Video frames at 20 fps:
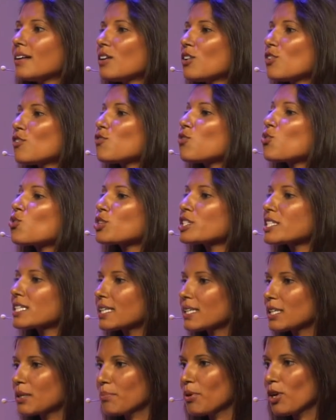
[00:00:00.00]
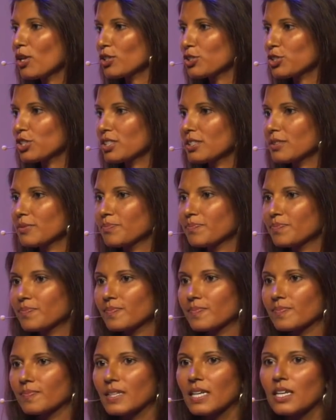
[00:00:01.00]
Forcing an apology.
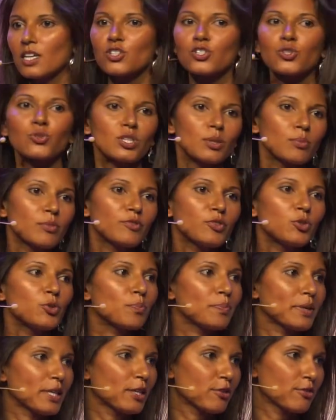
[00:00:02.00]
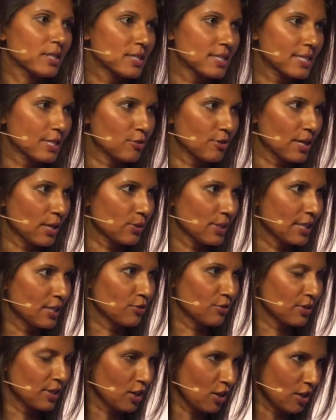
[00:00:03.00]
So some of you are parents that are out here
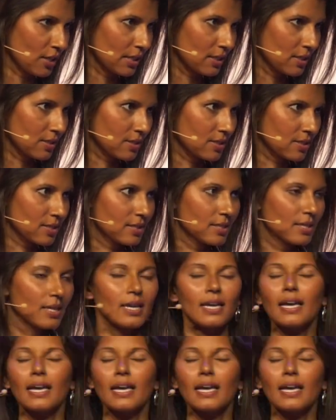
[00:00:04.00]
in the audience,